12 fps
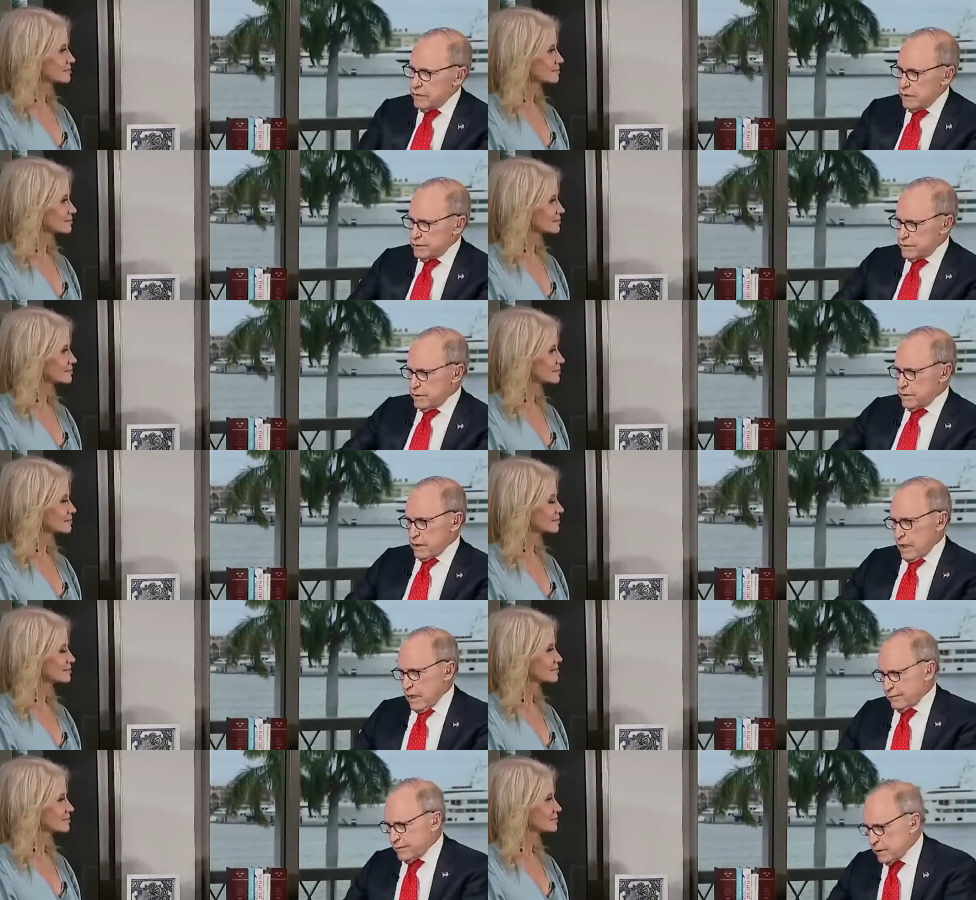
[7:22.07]
Speaker 1: done to the
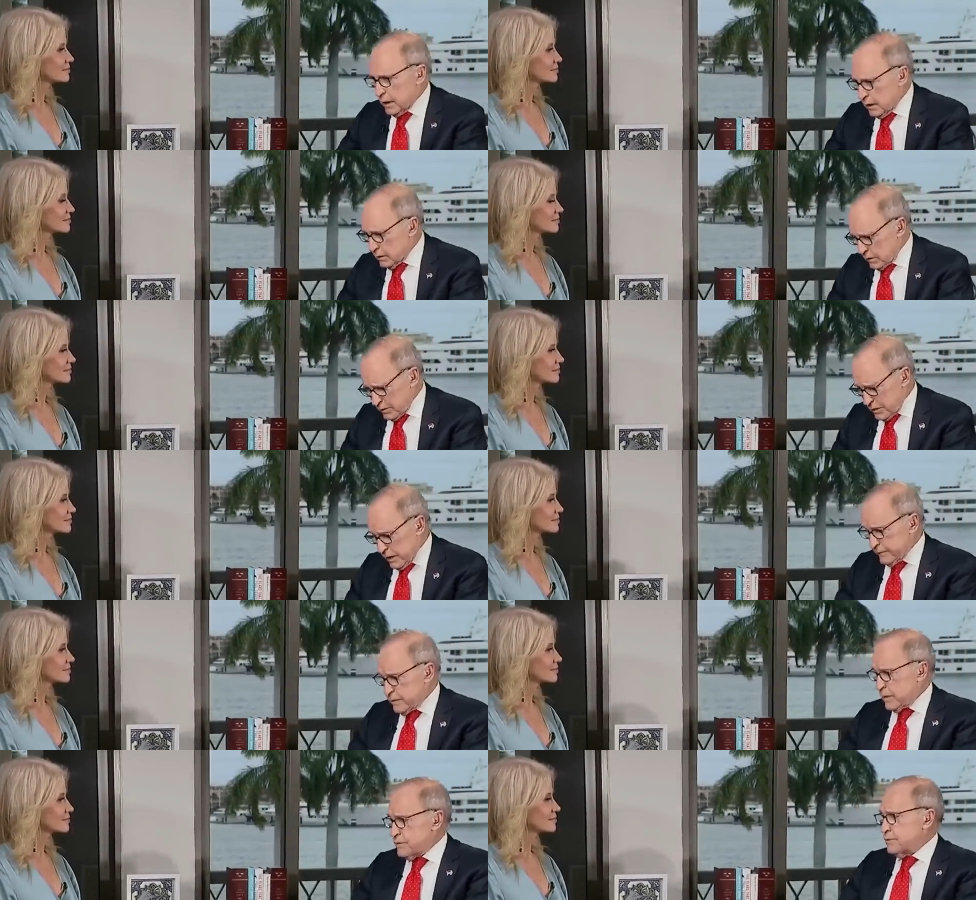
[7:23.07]
economy. Look what
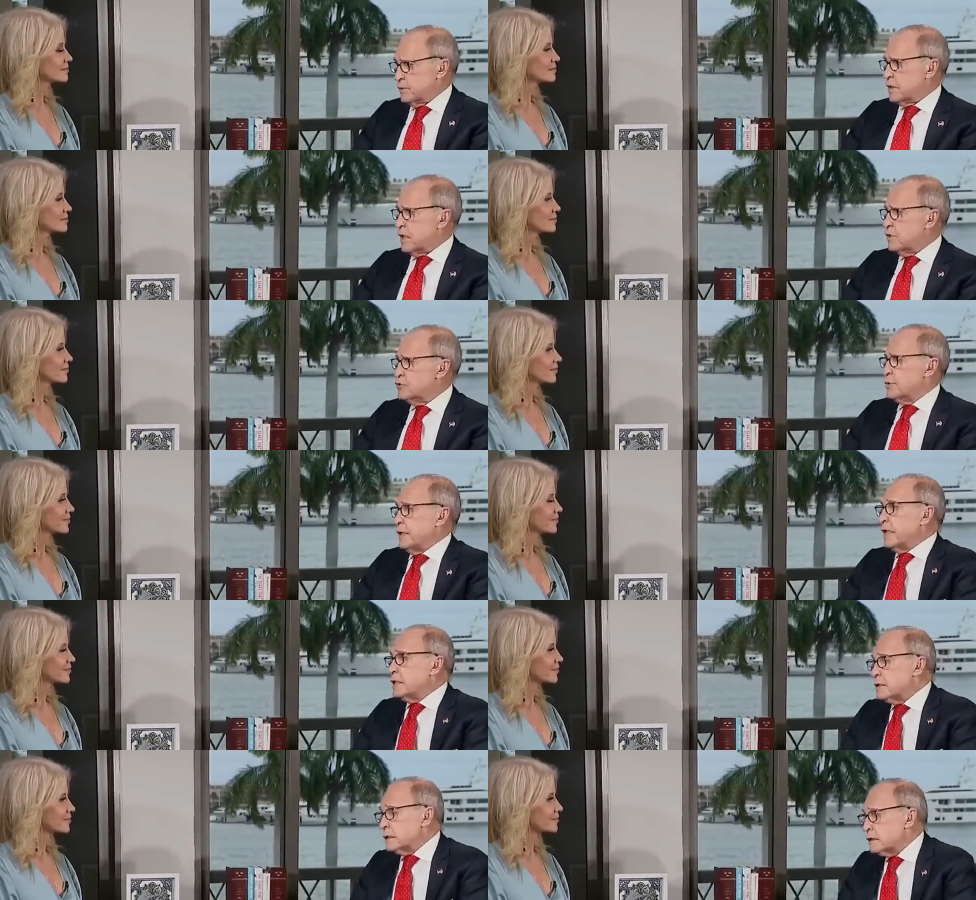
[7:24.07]
they've done to a country
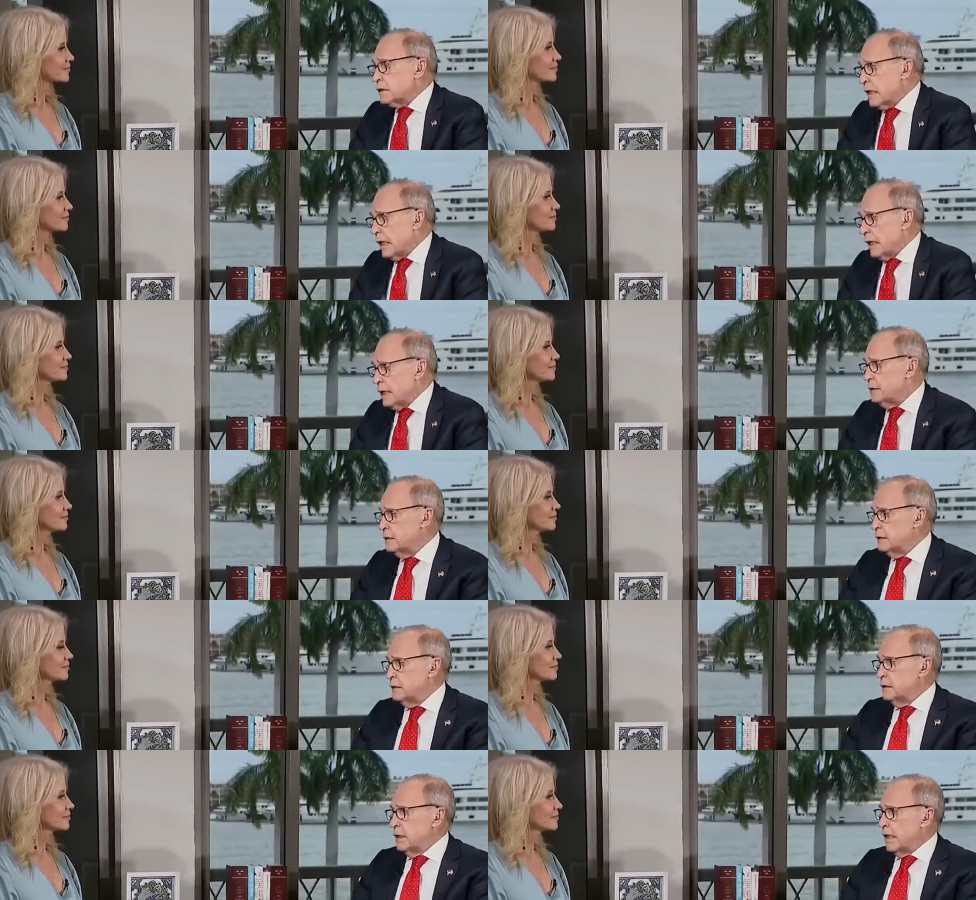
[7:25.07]
in decline.
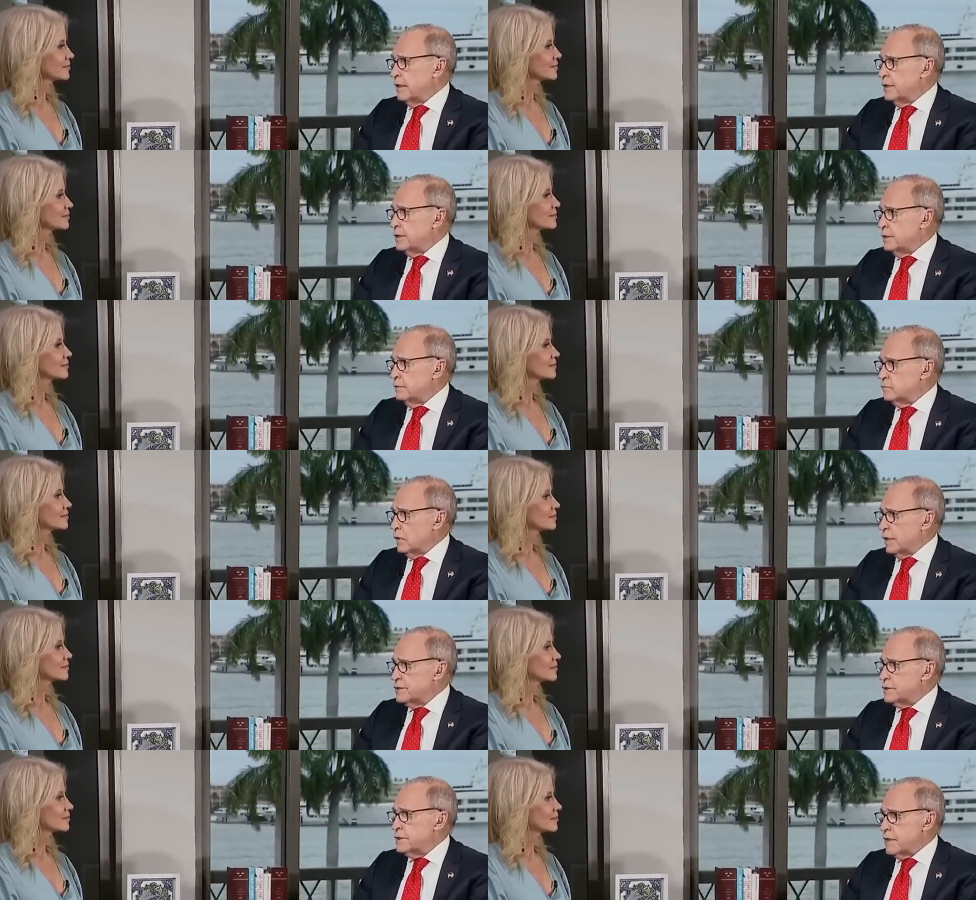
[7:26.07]
And he
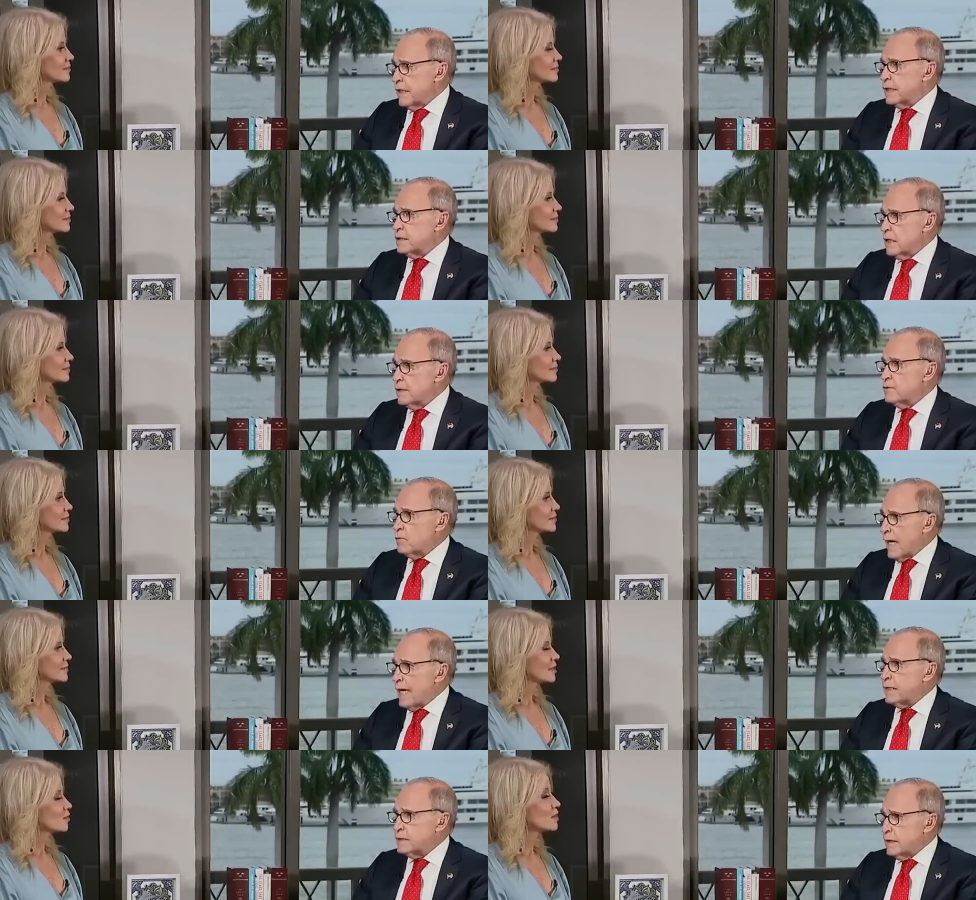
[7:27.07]
wants to take another
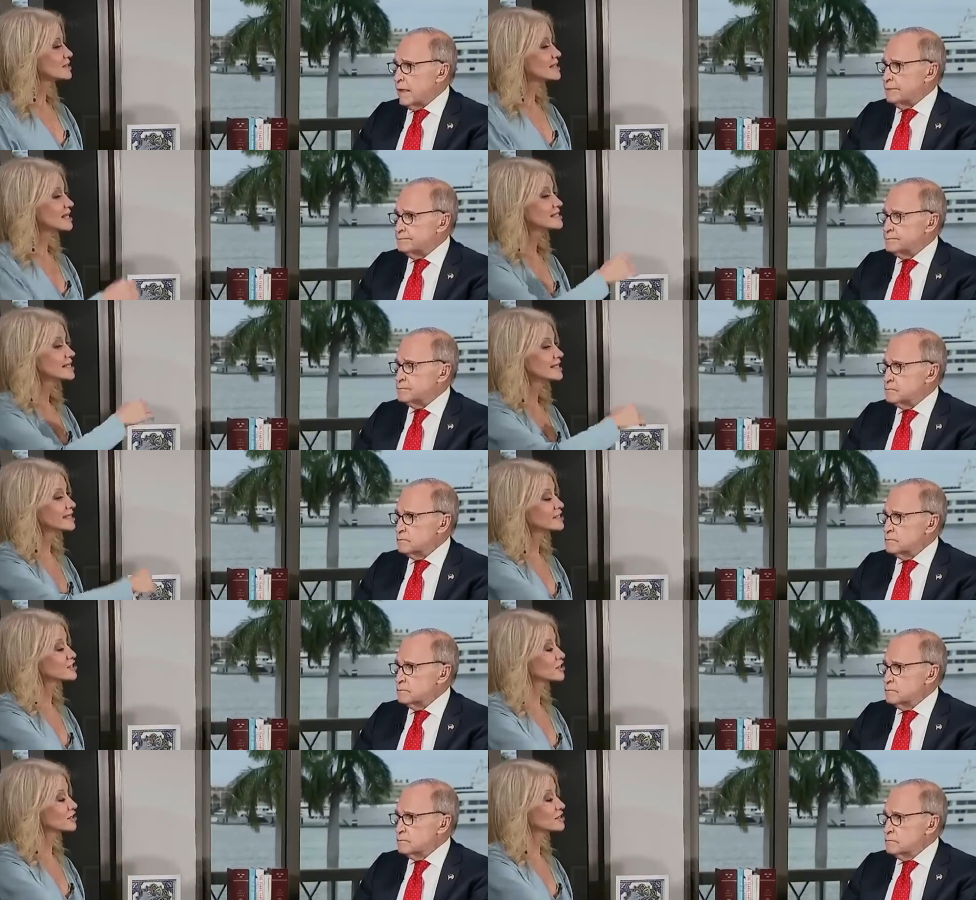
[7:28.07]
whack at well, that.
Speaker 2: Well, it sounds like
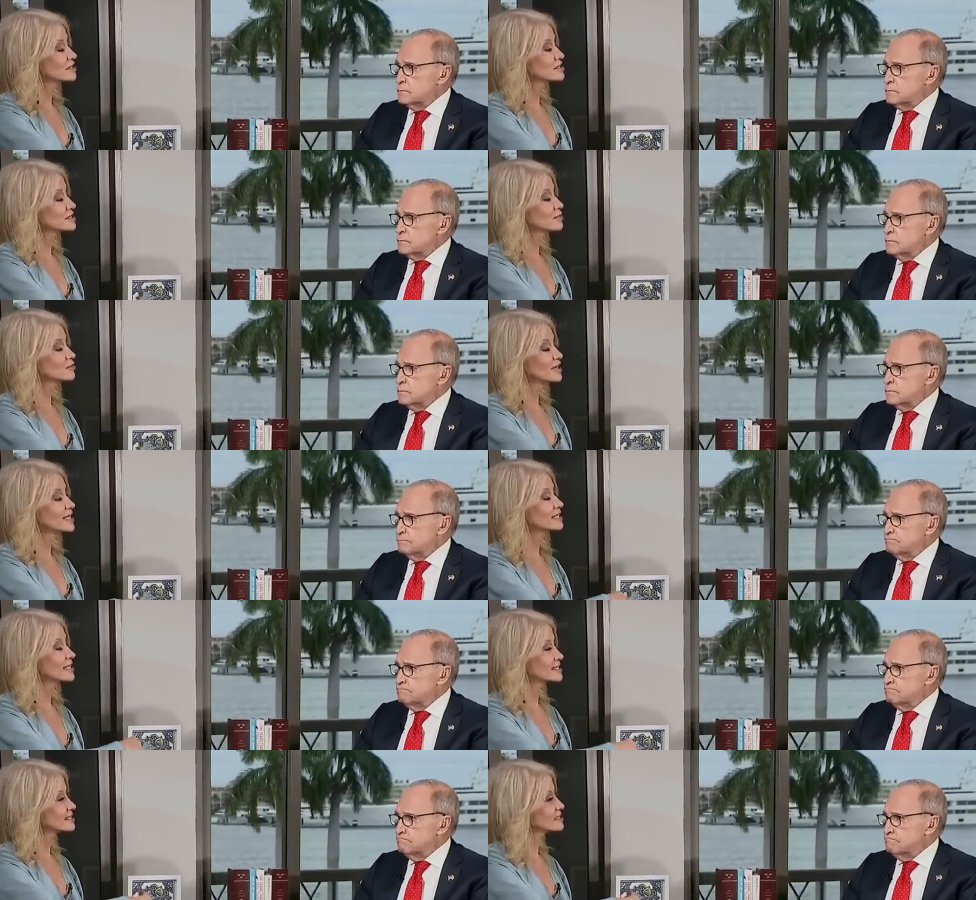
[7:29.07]
he took some
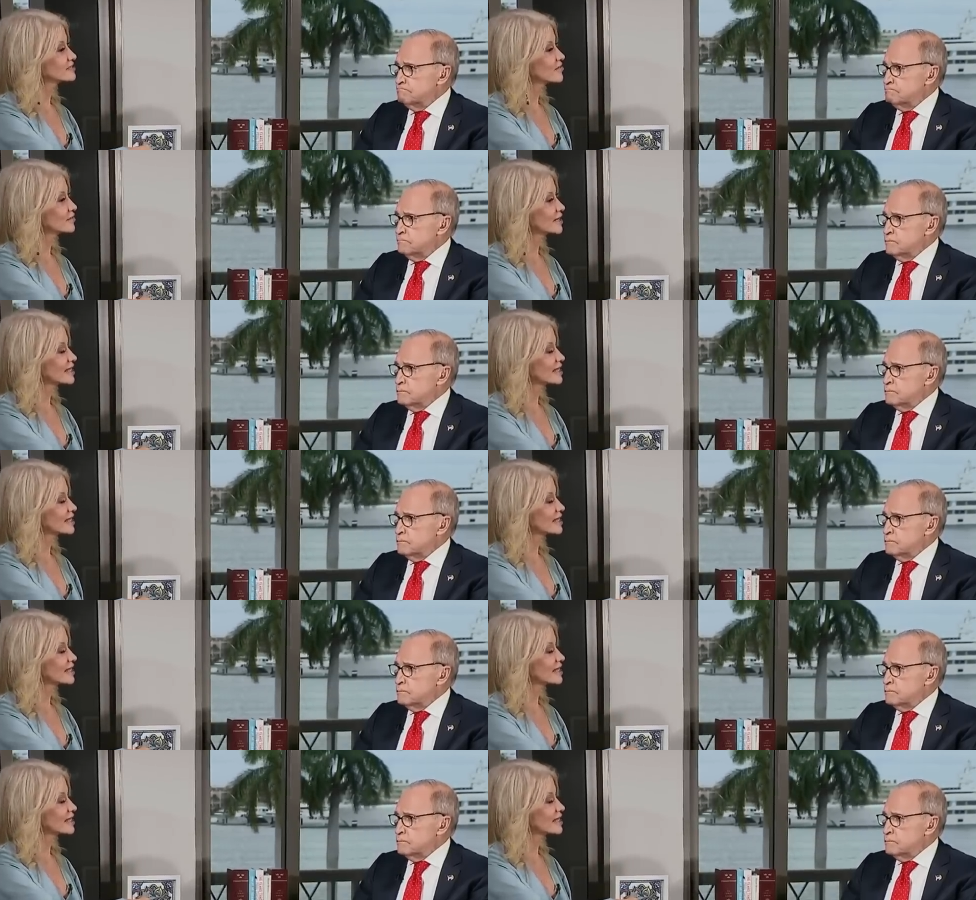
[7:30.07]
great lessons from the